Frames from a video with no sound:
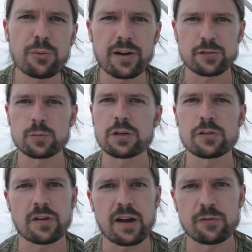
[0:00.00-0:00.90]
US we
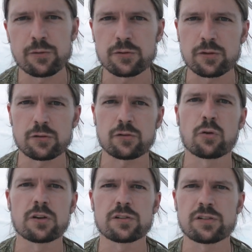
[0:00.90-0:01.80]
use high fructose
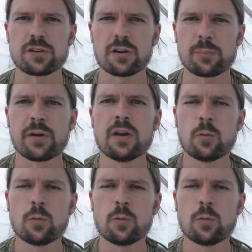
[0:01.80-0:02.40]
corn syrup,